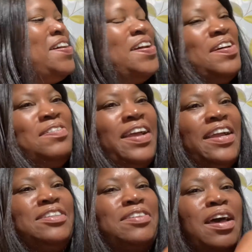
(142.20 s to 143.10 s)

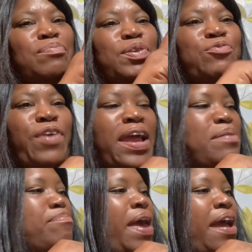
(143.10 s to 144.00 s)
Okay, so I'll be
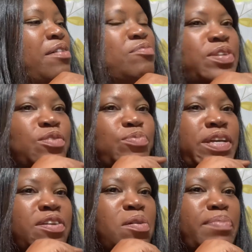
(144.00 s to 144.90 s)
right back with the
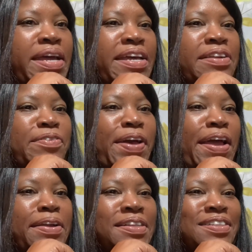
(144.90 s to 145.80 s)
wig on my head,
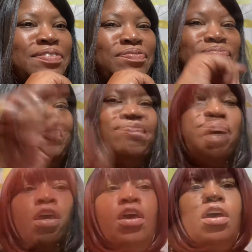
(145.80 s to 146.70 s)
okay?
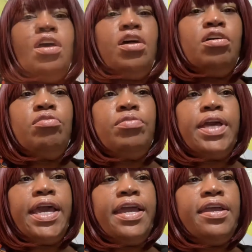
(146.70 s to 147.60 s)

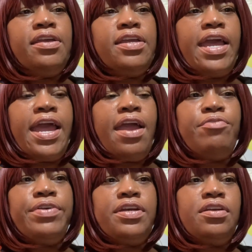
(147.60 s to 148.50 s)
Okay,
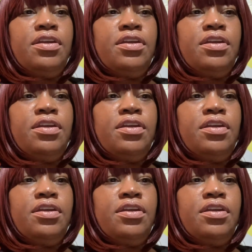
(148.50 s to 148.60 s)
Cara.